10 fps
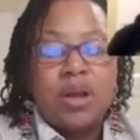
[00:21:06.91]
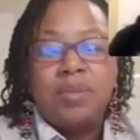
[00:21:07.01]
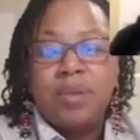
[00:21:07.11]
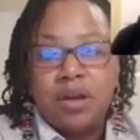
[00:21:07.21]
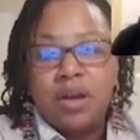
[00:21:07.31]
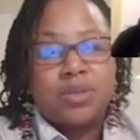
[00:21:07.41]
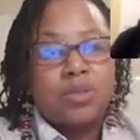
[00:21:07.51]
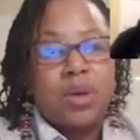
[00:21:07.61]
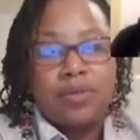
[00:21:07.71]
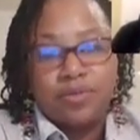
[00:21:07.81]
because
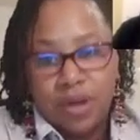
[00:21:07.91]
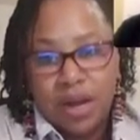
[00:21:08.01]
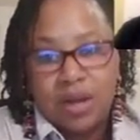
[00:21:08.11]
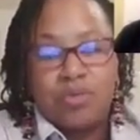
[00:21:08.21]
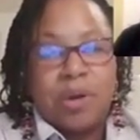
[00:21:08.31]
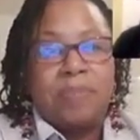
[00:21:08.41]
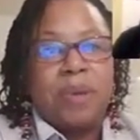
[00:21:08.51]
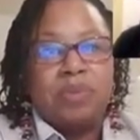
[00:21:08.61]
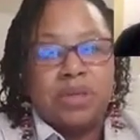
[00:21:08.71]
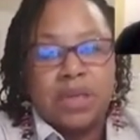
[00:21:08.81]
we're afraid of what
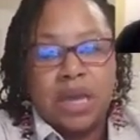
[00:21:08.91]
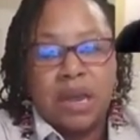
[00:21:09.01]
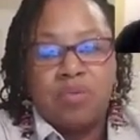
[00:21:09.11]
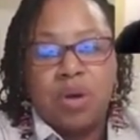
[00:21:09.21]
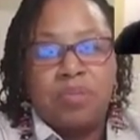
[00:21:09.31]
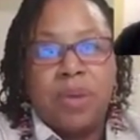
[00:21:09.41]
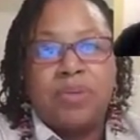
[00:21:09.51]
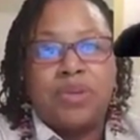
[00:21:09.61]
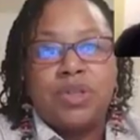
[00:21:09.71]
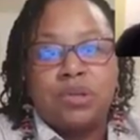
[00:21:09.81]
people say and what
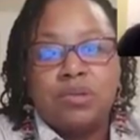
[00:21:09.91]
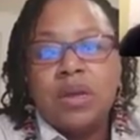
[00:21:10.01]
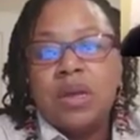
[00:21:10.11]
people do.